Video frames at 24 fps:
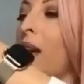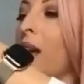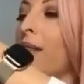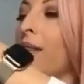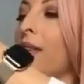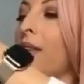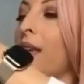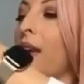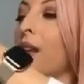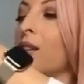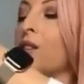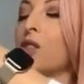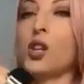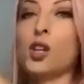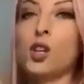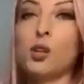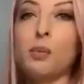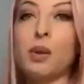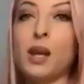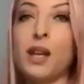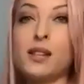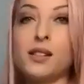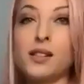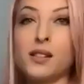and then
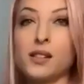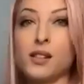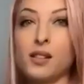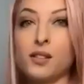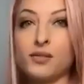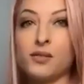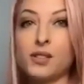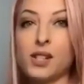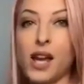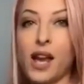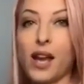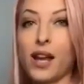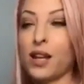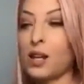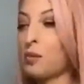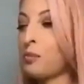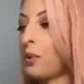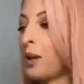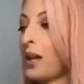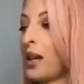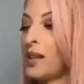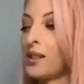2 pieces of tape